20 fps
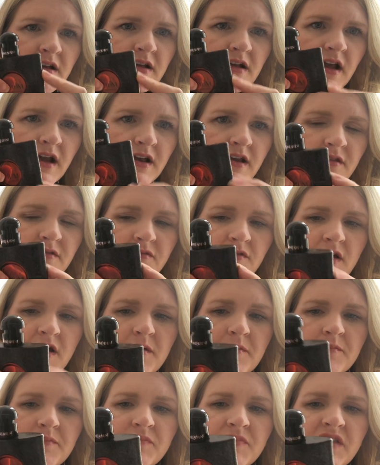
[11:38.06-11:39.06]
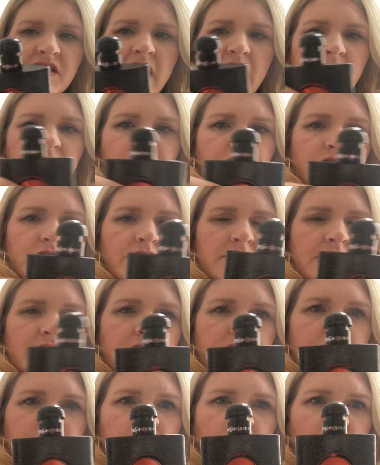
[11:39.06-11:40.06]
kind of um, lacquered
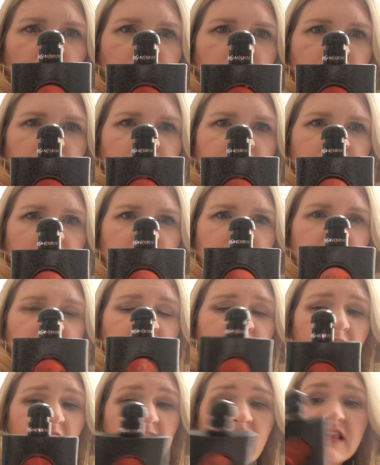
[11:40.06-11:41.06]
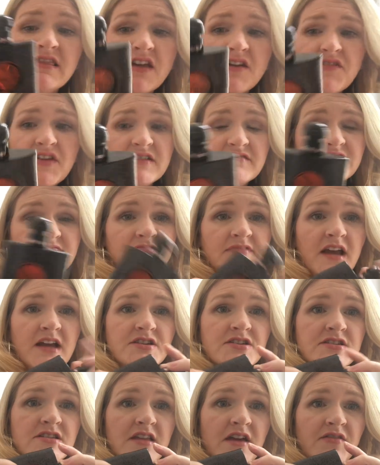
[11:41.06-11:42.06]
bottle. And I love it. I
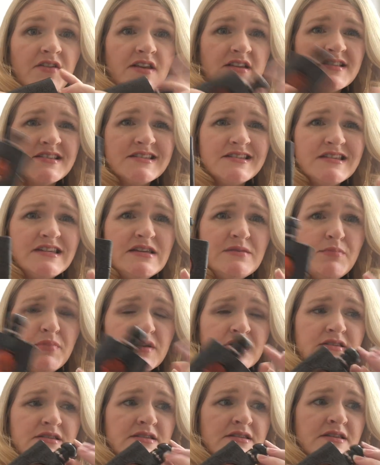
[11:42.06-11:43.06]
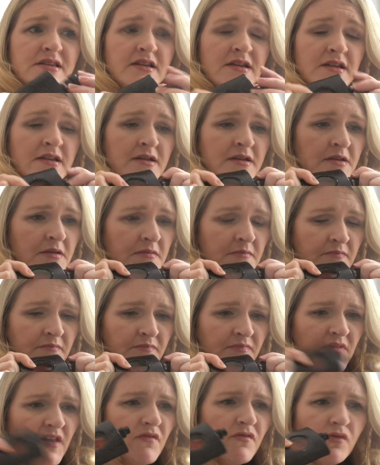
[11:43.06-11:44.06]
just love it. It's deep, it's
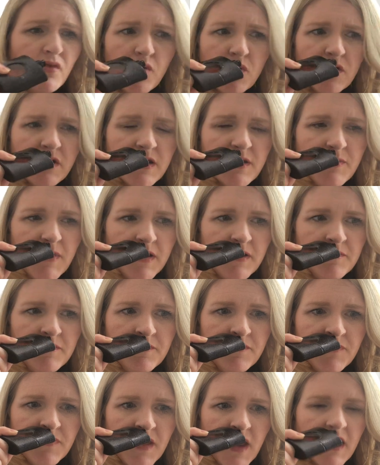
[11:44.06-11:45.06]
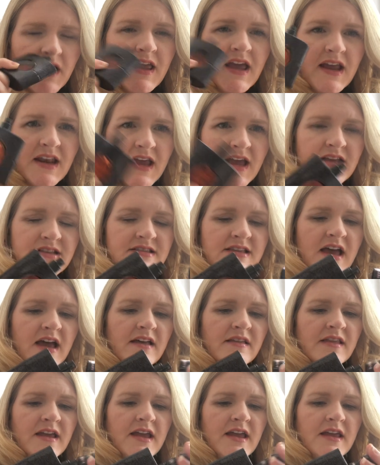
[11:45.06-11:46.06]
florally, but again, has
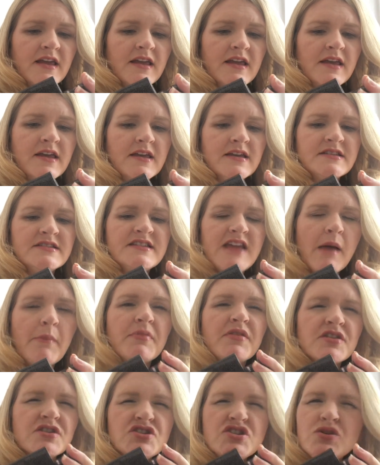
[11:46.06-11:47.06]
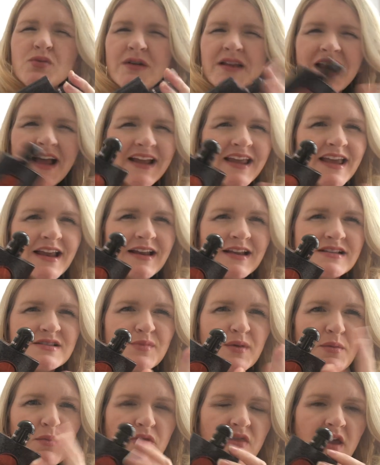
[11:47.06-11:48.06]
that like depth to it. I can't
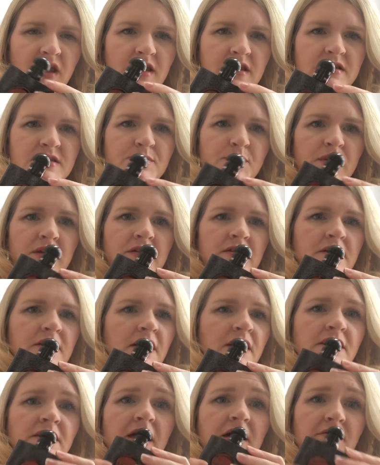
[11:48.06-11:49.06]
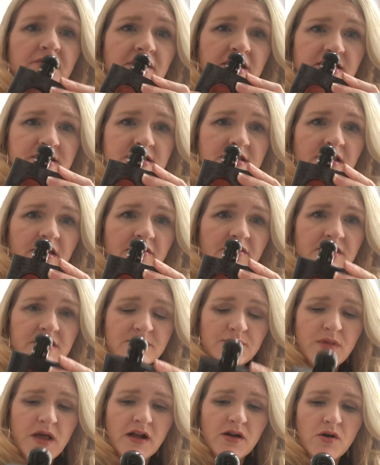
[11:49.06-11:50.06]
explain what that is, but love this, love
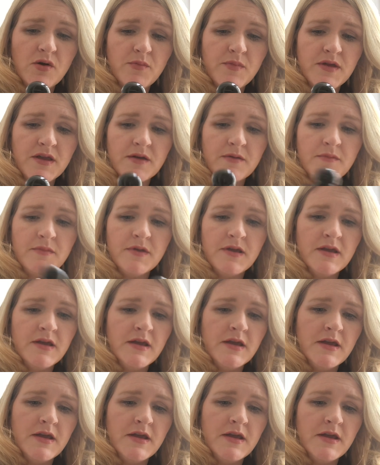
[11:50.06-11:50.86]
this Black Opium